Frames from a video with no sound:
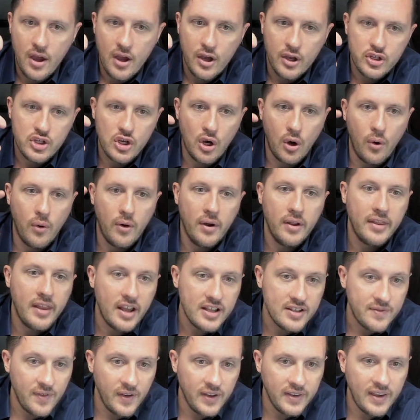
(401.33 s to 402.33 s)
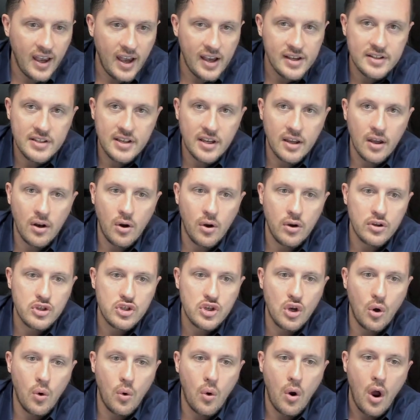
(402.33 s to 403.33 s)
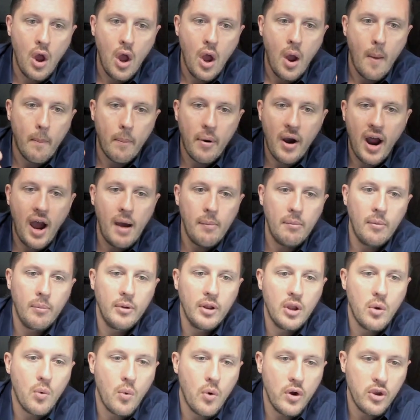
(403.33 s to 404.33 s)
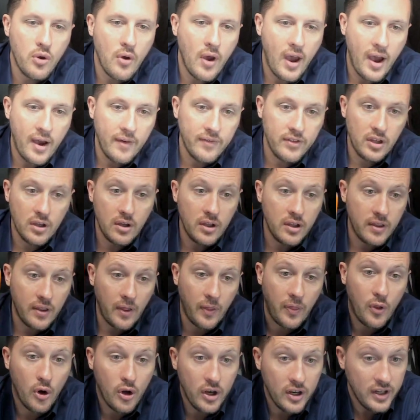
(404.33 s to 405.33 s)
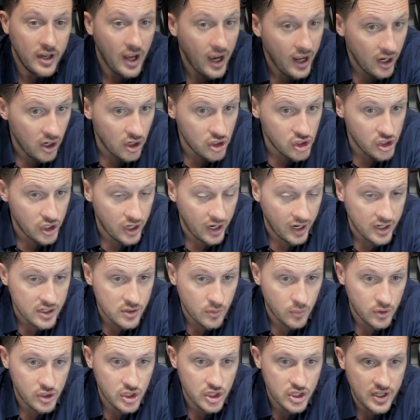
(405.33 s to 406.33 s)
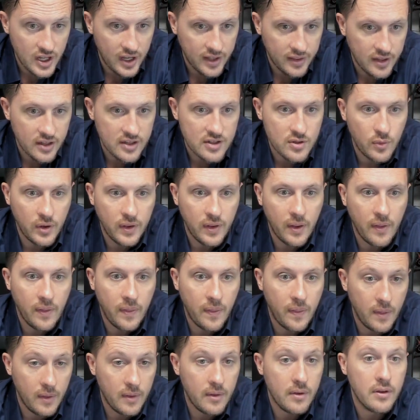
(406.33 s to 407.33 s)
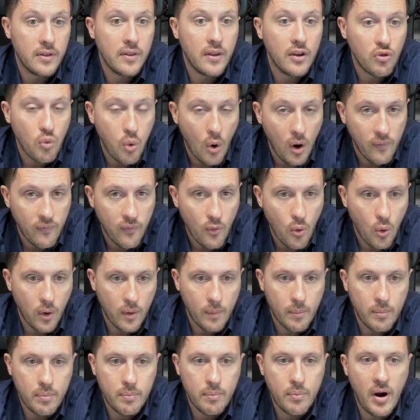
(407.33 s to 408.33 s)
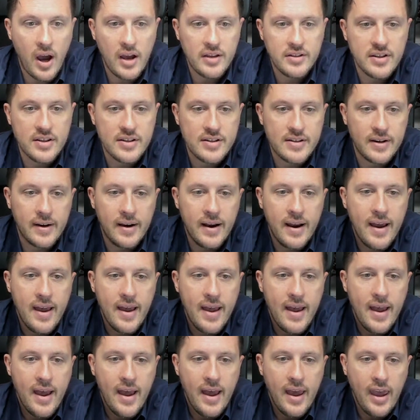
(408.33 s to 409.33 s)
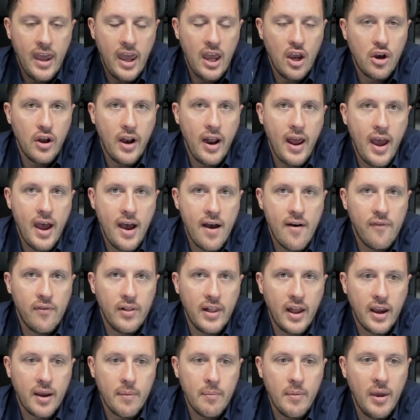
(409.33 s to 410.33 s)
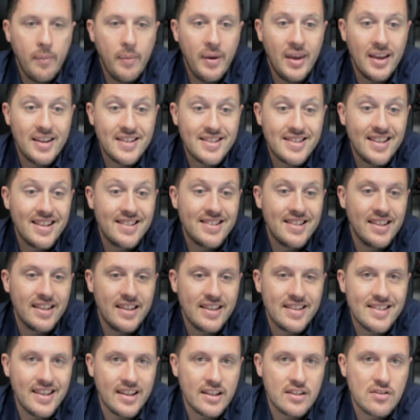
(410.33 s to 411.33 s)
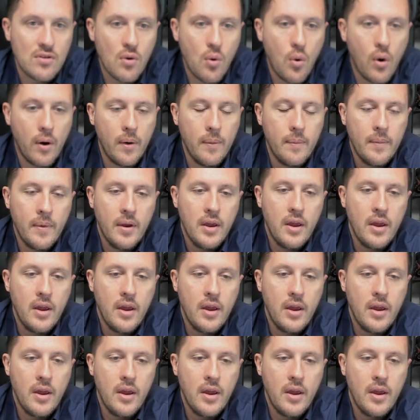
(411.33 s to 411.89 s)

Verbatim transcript: So that's fantastic and also probably when you have the, the 3900X, which is not this one, the, the 12 core processor, it could have like maybe a 6 and a 6 core.